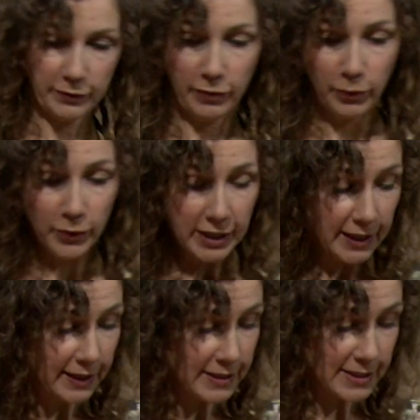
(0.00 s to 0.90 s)
of
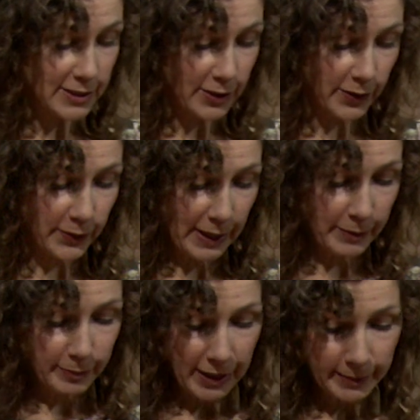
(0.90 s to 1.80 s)
3s, so I
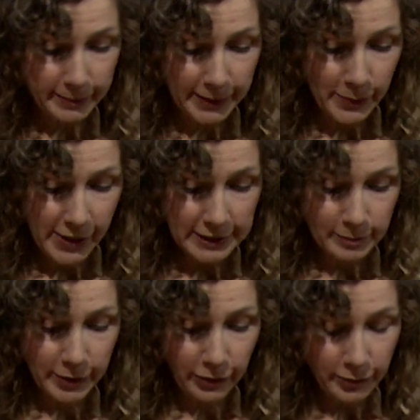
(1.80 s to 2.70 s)
would probably want to
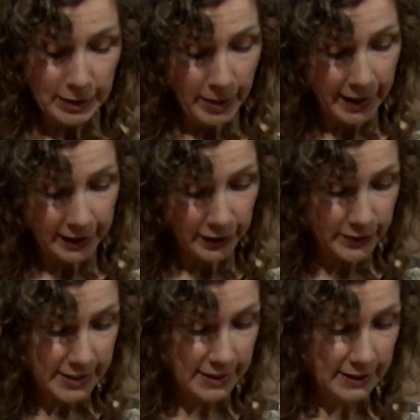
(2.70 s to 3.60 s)
put 3 pine
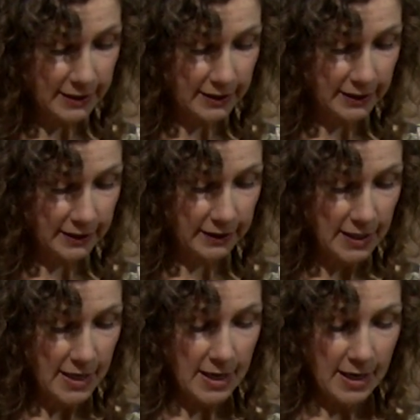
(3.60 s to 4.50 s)
cones in here.
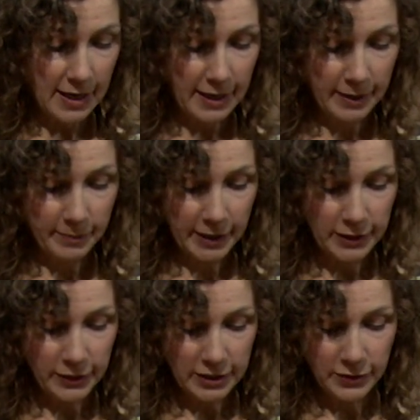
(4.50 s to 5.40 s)
But you
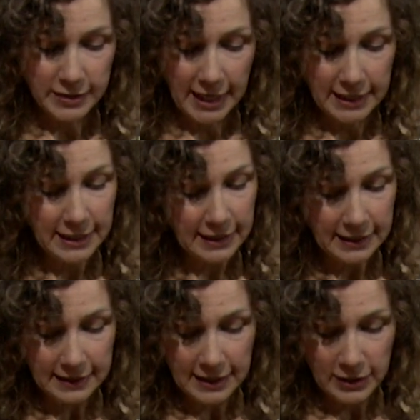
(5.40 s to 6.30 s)
can use
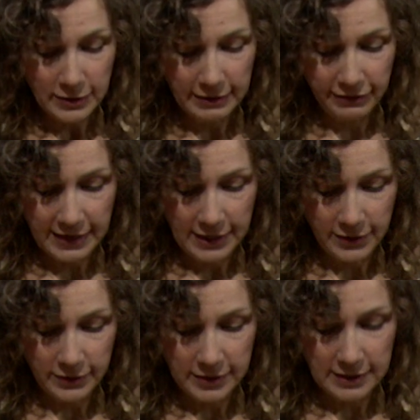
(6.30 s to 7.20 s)
anything that you have
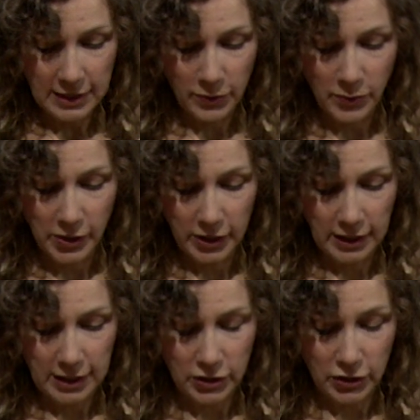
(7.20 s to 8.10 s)
found that'll work
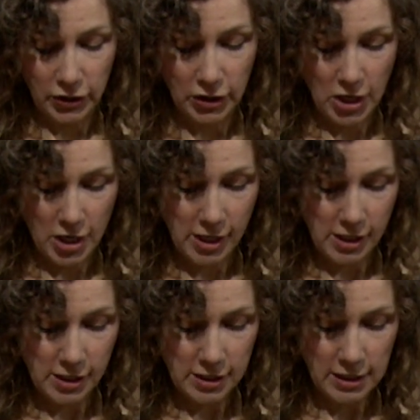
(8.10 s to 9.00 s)
in your
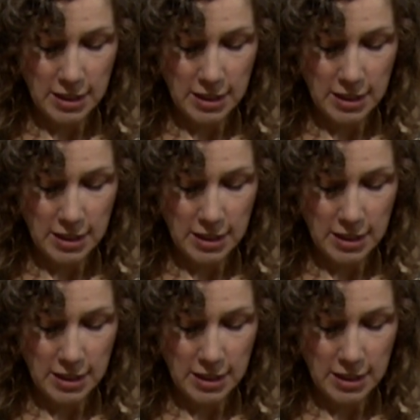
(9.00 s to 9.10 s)
yard.